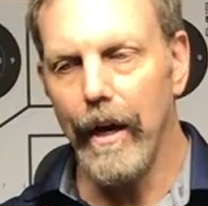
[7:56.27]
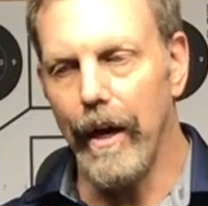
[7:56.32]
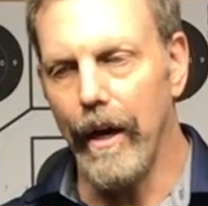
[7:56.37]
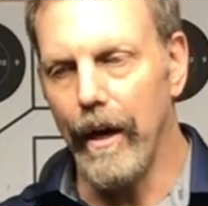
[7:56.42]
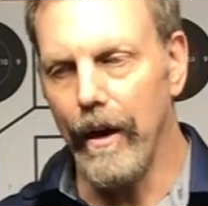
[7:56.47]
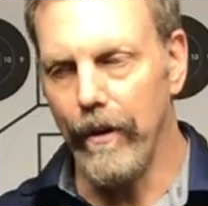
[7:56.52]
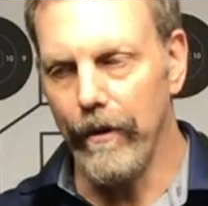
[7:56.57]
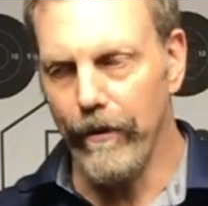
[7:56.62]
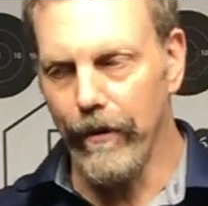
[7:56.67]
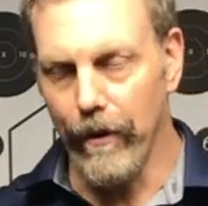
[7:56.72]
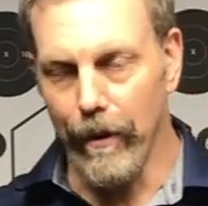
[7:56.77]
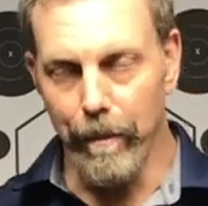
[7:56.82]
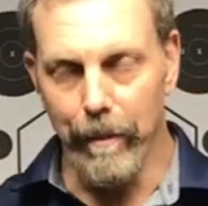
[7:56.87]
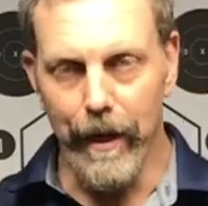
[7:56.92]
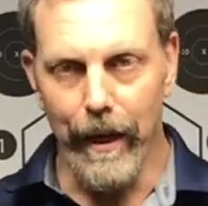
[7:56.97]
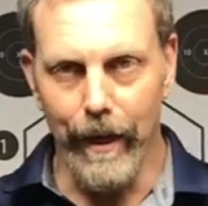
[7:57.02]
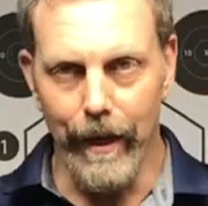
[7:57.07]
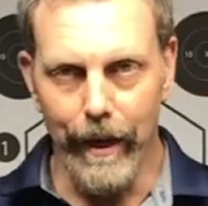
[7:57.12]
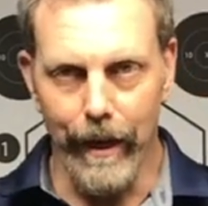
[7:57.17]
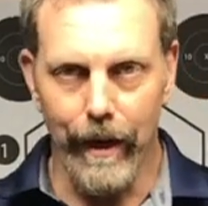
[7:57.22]
uh, Jerry
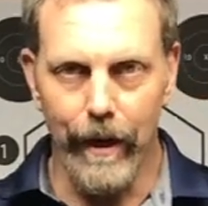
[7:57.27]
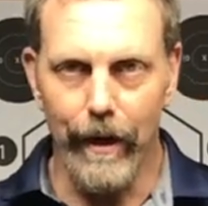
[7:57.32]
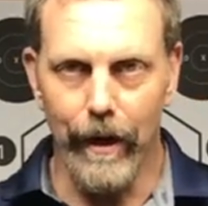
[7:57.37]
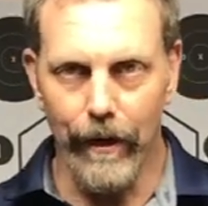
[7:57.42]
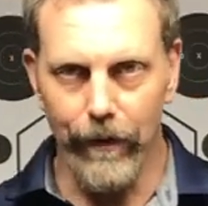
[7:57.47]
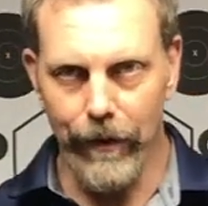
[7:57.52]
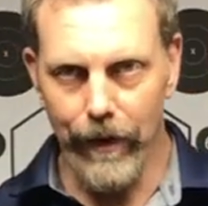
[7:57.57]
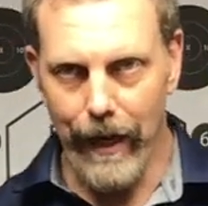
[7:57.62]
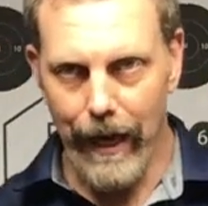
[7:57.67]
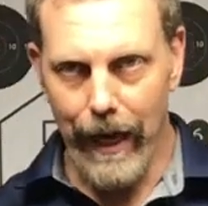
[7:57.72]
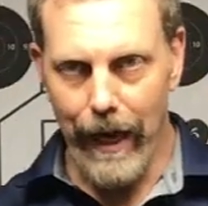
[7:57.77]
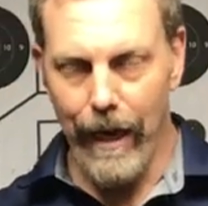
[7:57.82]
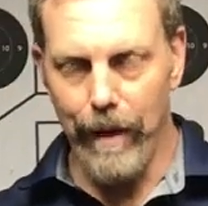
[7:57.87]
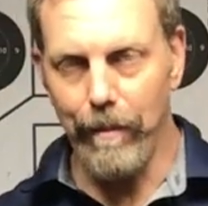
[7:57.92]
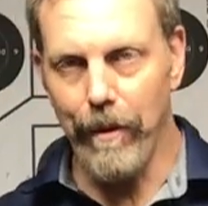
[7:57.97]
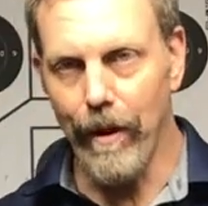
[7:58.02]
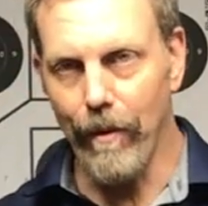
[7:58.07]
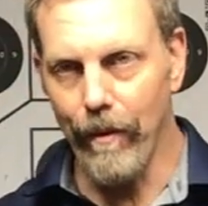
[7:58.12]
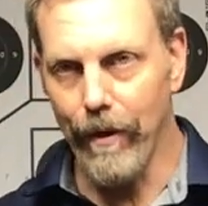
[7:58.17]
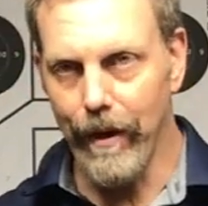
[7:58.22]
Miculek calls it
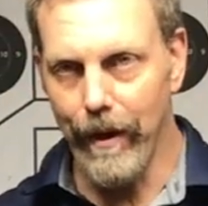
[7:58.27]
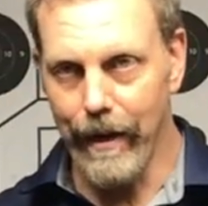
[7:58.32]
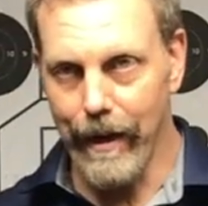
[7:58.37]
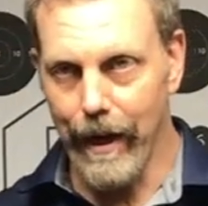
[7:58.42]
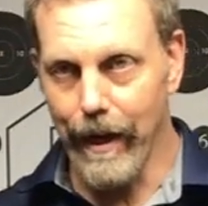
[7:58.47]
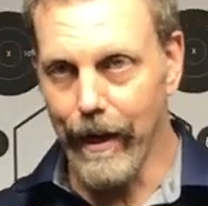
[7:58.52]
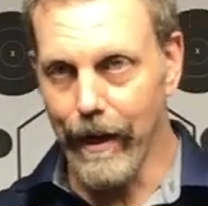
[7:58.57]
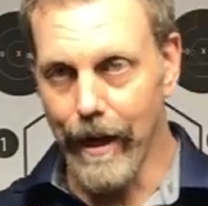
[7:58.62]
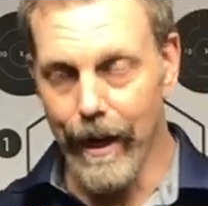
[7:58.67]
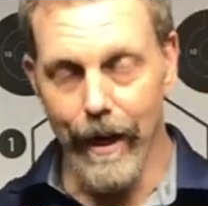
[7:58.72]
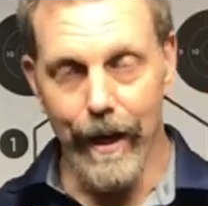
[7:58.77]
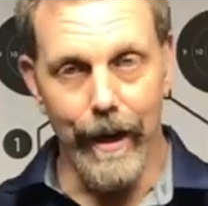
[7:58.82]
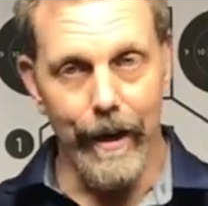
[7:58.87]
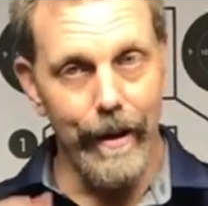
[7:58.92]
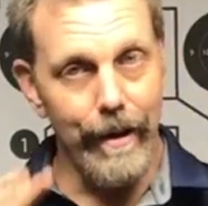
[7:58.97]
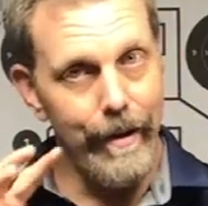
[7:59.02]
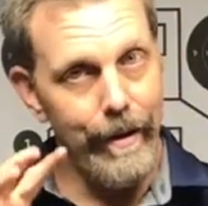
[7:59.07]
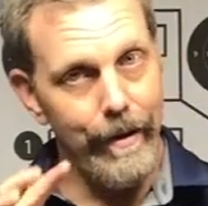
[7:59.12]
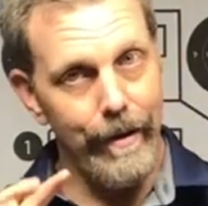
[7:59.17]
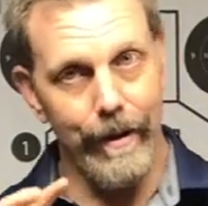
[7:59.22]
aiming with a dead
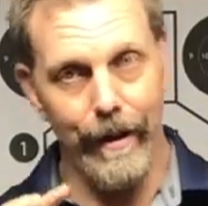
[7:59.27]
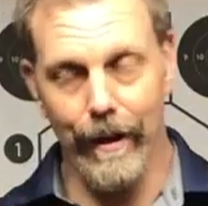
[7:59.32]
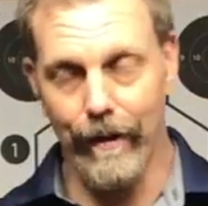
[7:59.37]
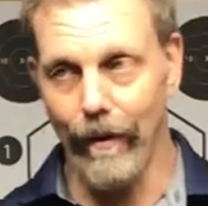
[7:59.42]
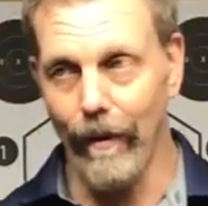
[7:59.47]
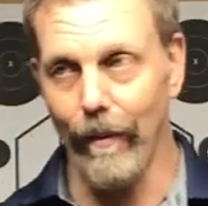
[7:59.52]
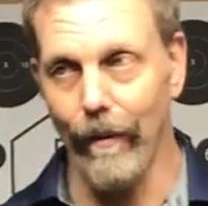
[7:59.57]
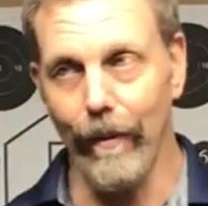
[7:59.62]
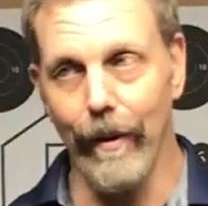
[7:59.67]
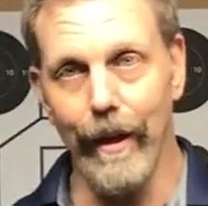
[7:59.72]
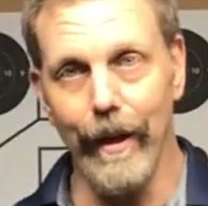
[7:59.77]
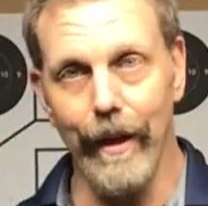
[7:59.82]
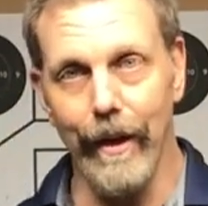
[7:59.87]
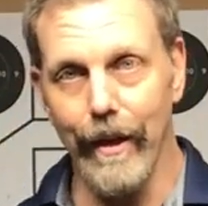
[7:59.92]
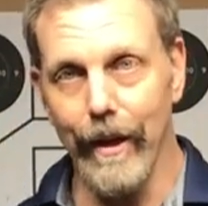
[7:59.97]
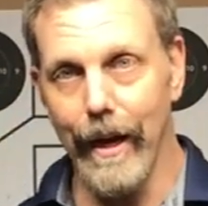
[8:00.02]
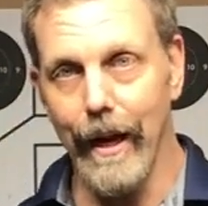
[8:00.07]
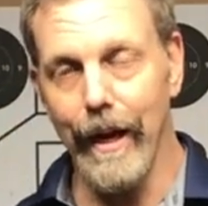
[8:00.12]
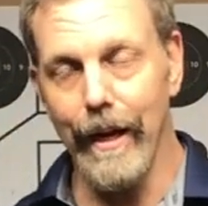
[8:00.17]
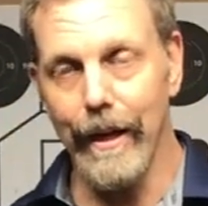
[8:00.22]
gun. That's a really
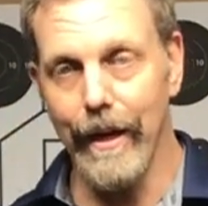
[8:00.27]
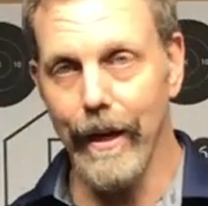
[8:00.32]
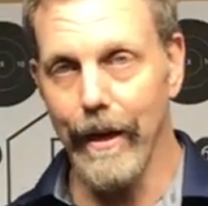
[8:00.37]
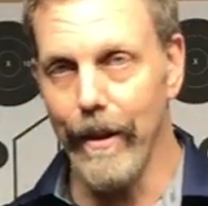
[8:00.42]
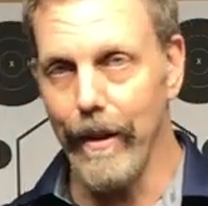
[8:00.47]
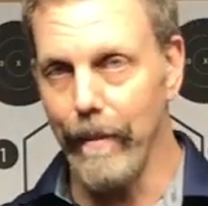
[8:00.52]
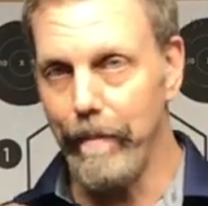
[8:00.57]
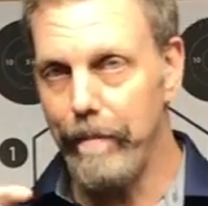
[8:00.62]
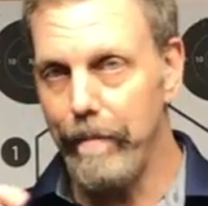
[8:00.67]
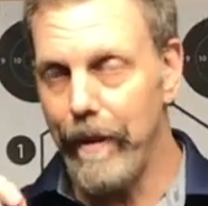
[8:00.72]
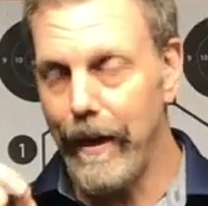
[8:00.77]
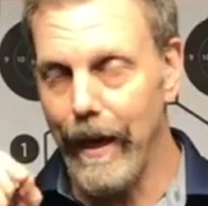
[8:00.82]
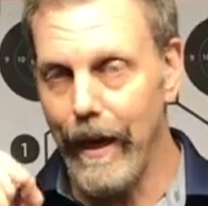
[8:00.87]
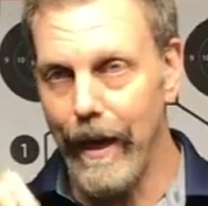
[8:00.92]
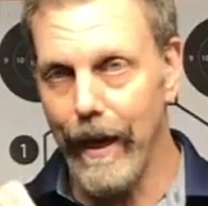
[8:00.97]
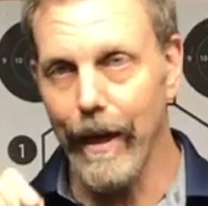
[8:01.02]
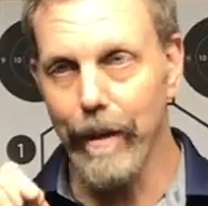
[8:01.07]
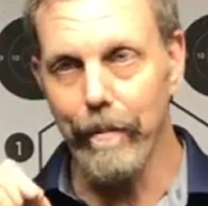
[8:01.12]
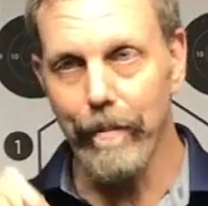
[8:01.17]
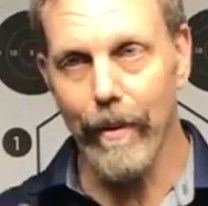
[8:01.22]
good idea. The pinning